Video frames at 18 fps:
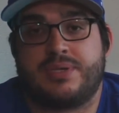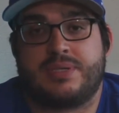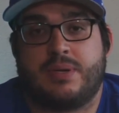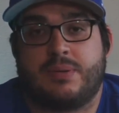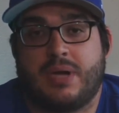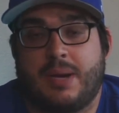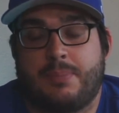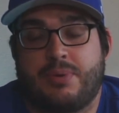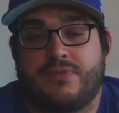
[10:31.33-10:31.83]

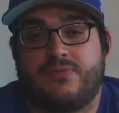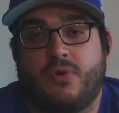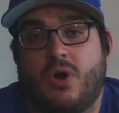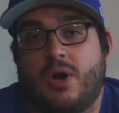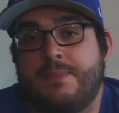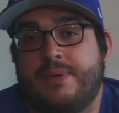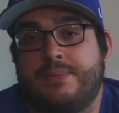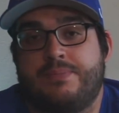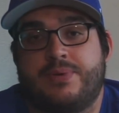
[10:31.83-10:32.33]

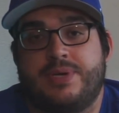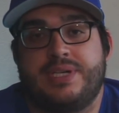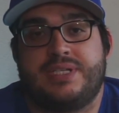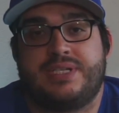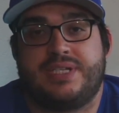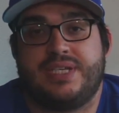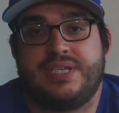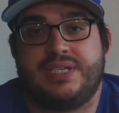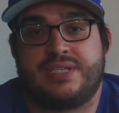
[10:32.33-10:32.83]
perform in
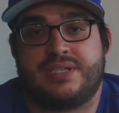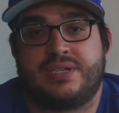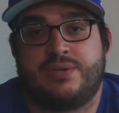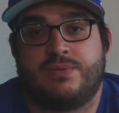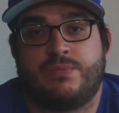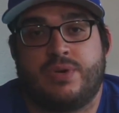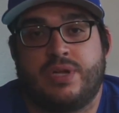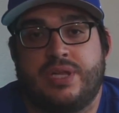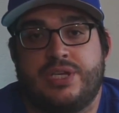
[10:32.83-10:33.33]
preseason
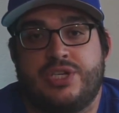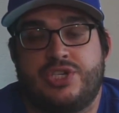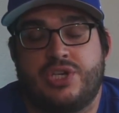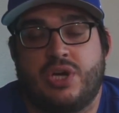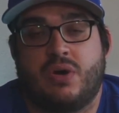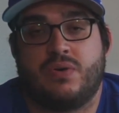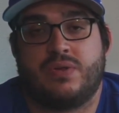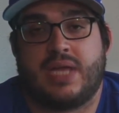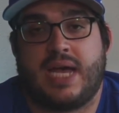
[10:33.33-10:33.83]
and really
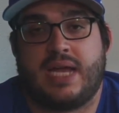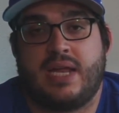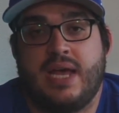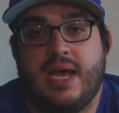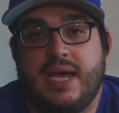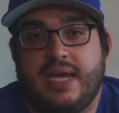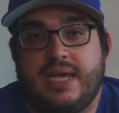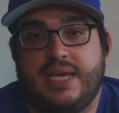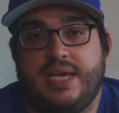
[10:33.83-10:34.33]
show that
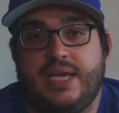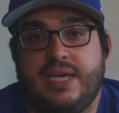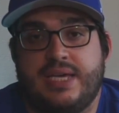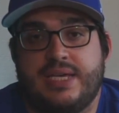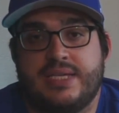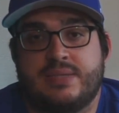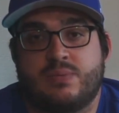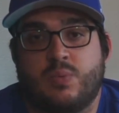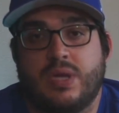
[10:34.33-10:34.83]
he
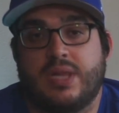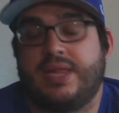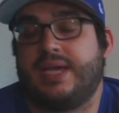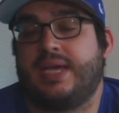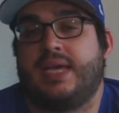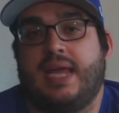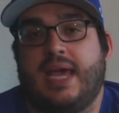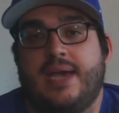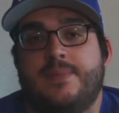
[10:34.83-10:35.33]
is
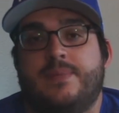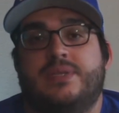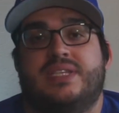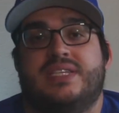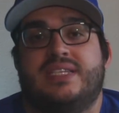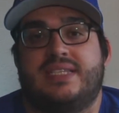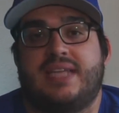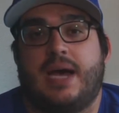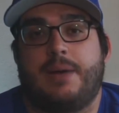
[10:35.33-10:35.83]
willing and able to
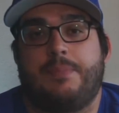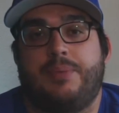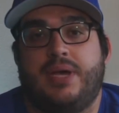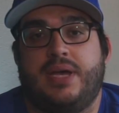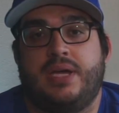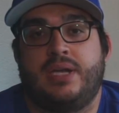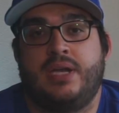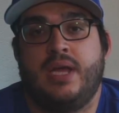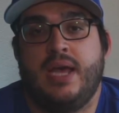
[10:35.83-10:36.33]
step
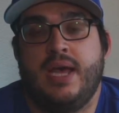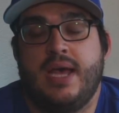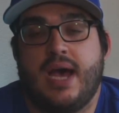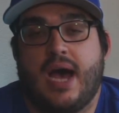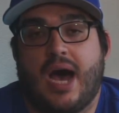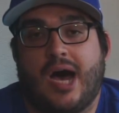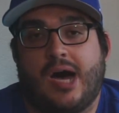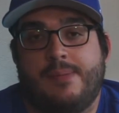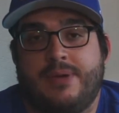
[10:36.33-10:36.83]
in.
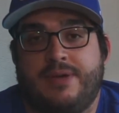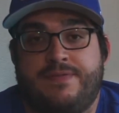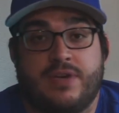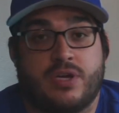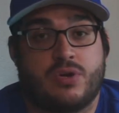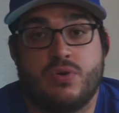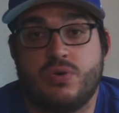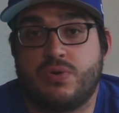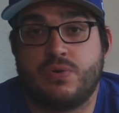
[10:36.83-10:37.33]
If
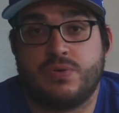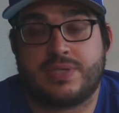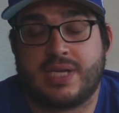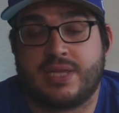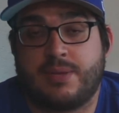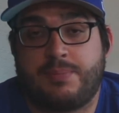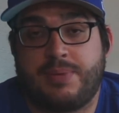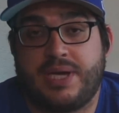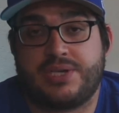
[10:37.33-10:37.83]
Nkunku's on
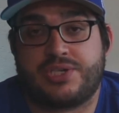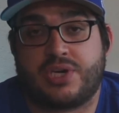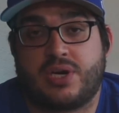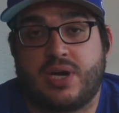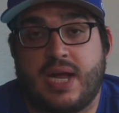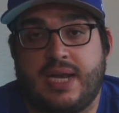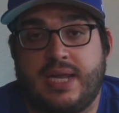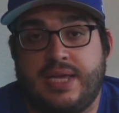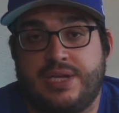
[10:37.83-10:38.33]
the pitch
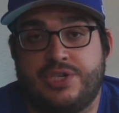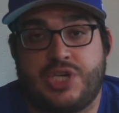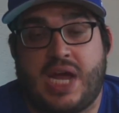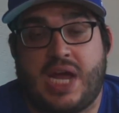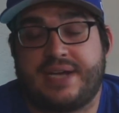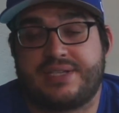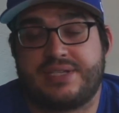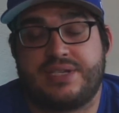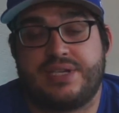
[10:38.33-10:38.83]
already and
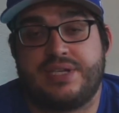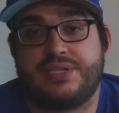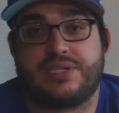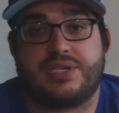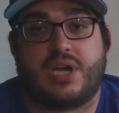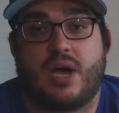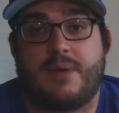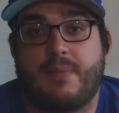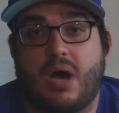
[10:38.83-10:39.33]
Jackson needs to
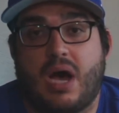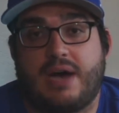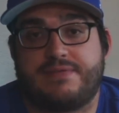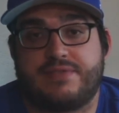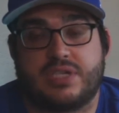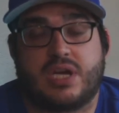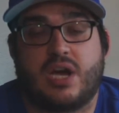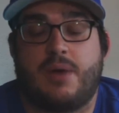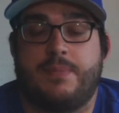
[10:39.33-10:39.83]
come off
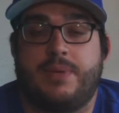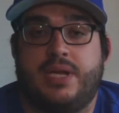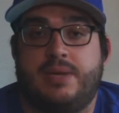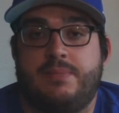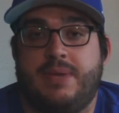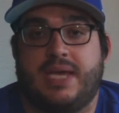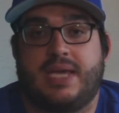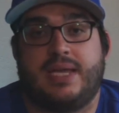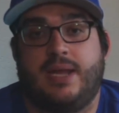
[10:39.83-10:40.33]
to come in and
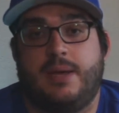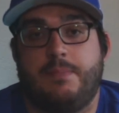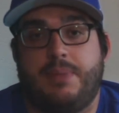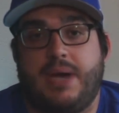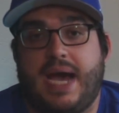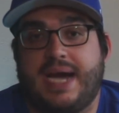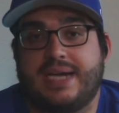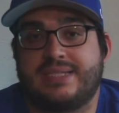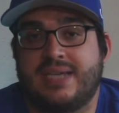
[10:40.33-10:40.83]
make an
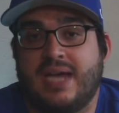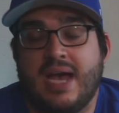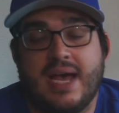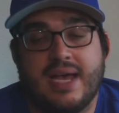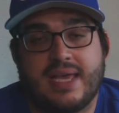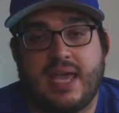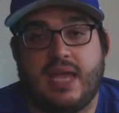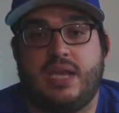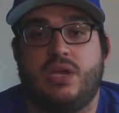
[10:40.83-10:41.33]
impact,
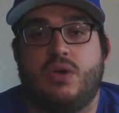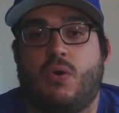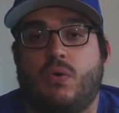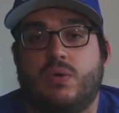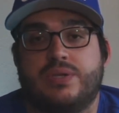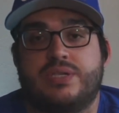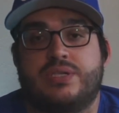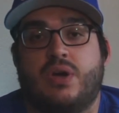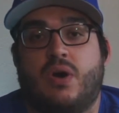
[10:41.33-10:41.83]
can he
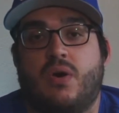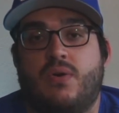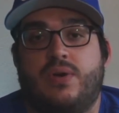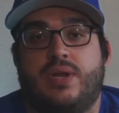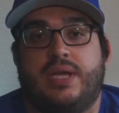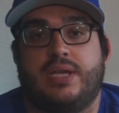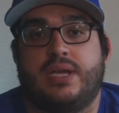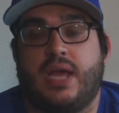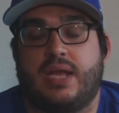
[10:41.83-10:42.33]
hold his own
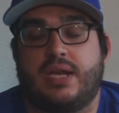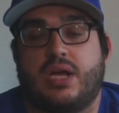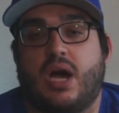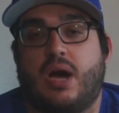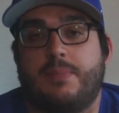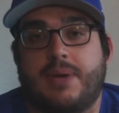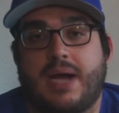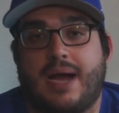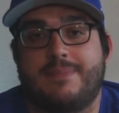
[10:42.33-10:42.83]
in
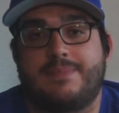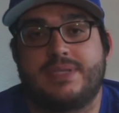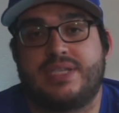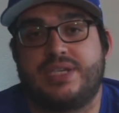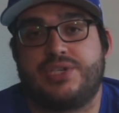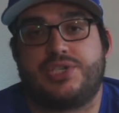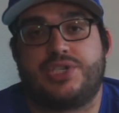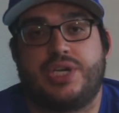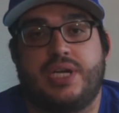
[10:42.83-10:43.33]
cup
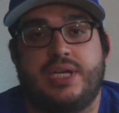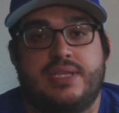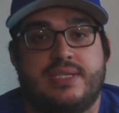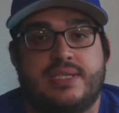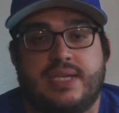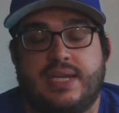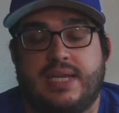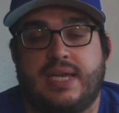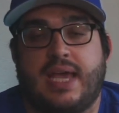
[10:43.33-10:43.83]
competitions
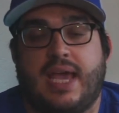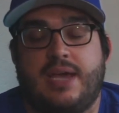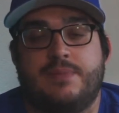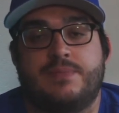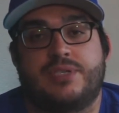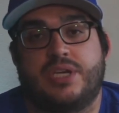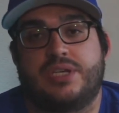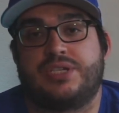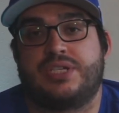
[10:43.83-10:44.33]
and in
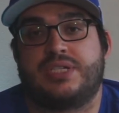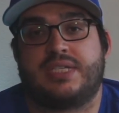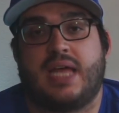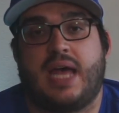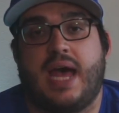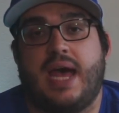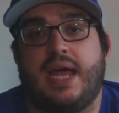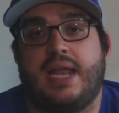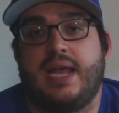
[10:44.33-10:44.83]
games such as
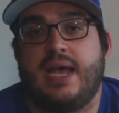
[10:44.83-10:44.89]
that?